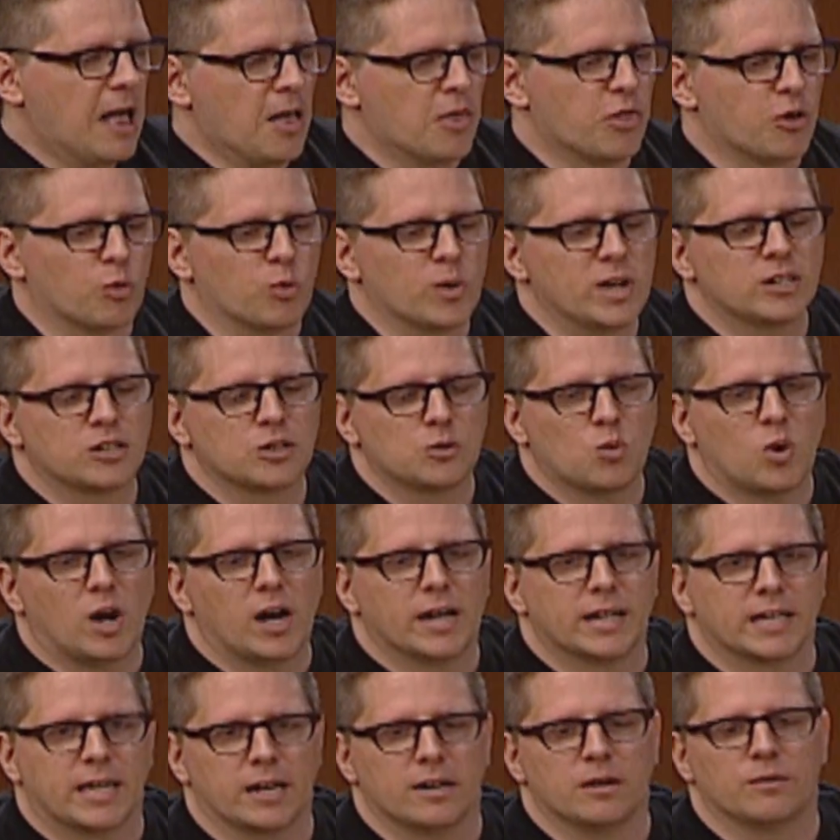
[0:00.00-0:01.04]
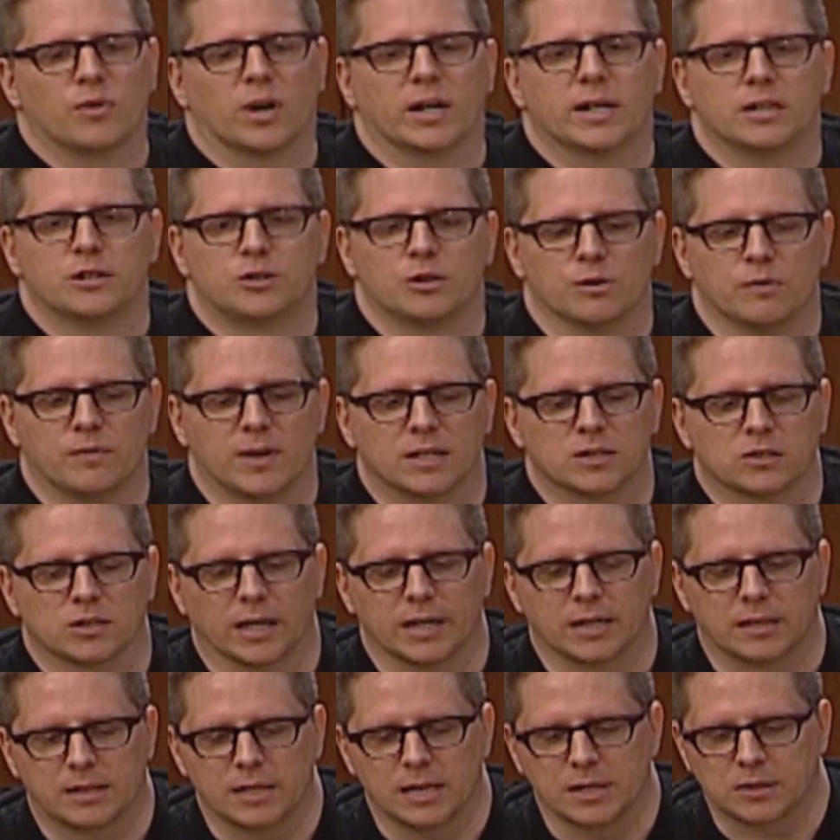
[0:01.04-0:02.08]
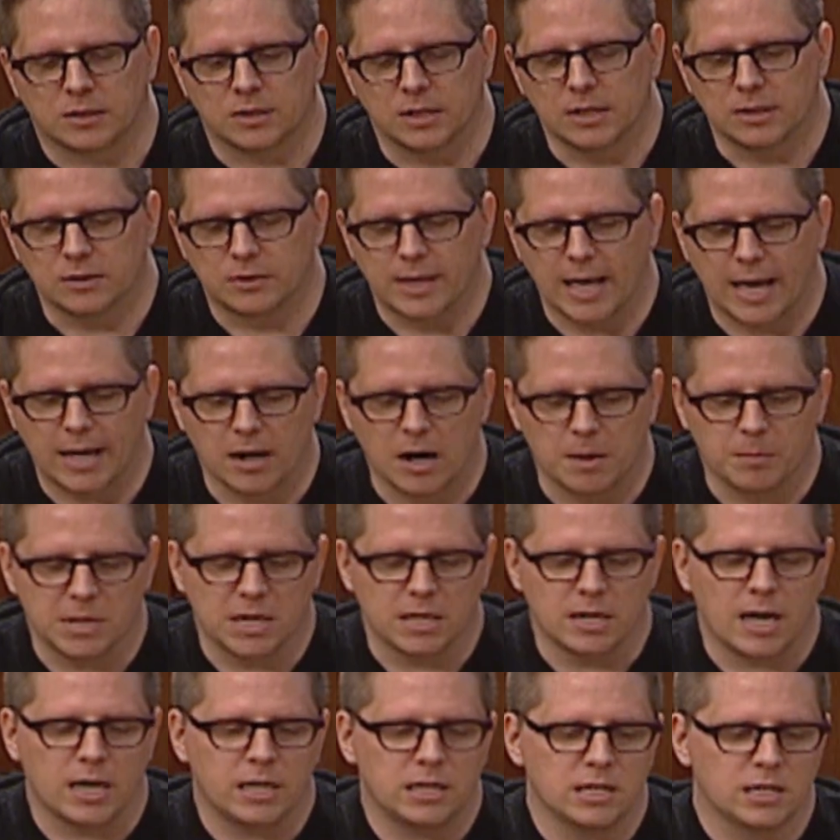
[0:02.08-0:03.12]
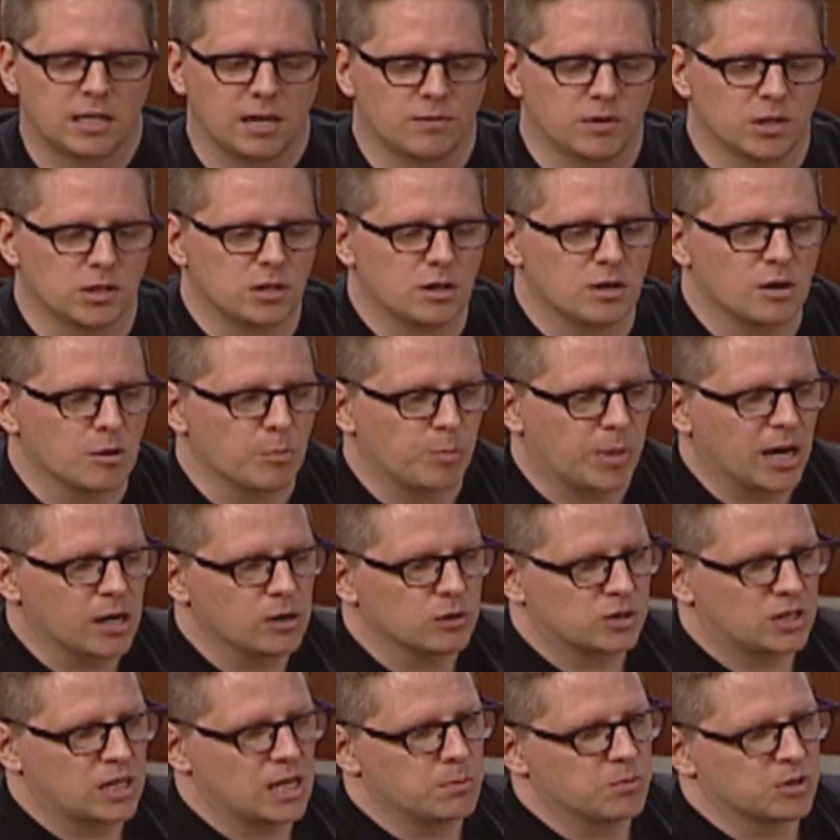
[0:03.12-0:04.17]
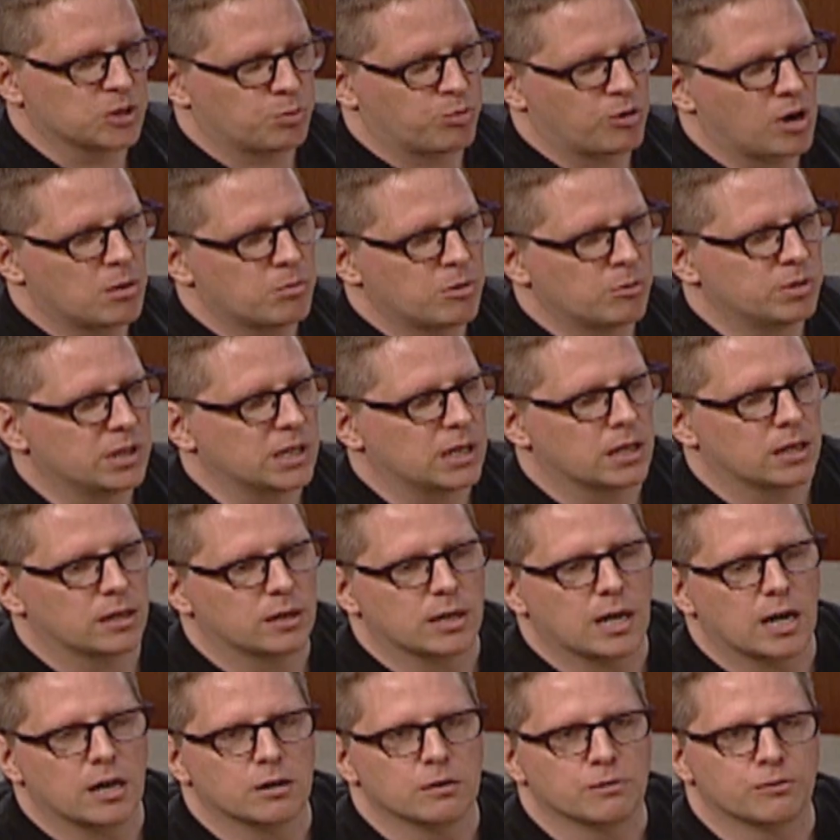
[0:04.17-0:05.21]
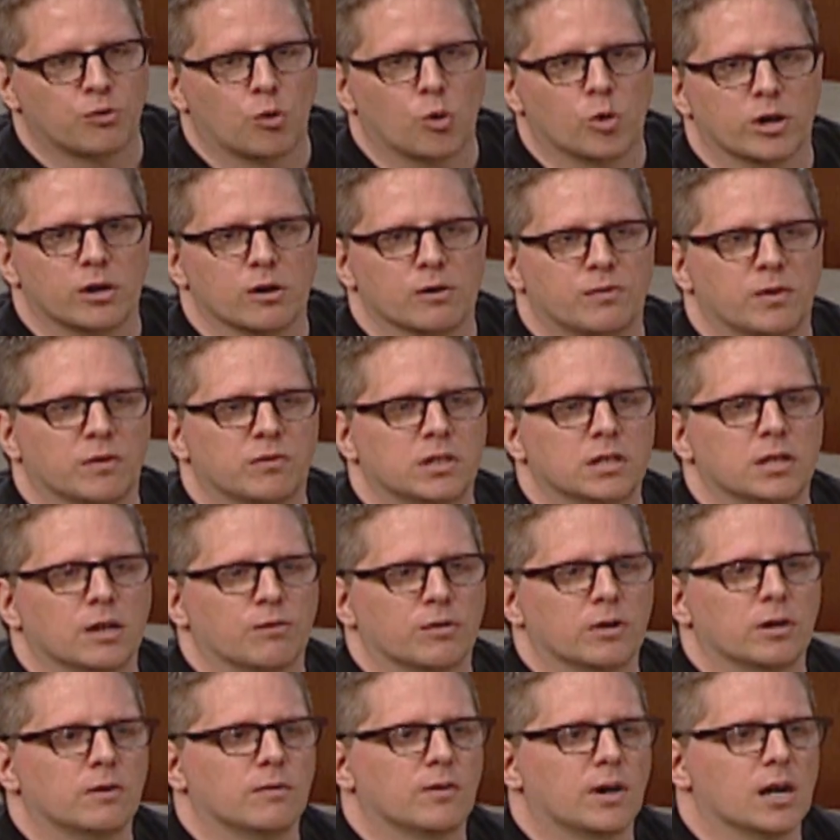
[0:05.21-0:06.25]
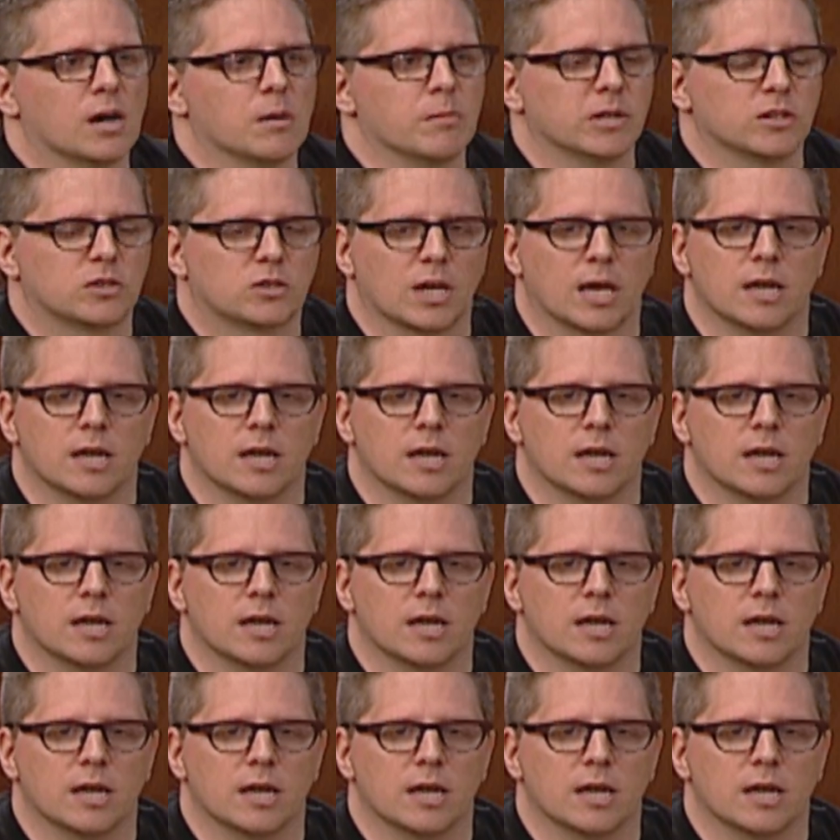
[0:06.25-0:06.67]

the reason why I get invited to events like this is that in any given year, BioTeam is probably in and out of 40 or 50 different environments.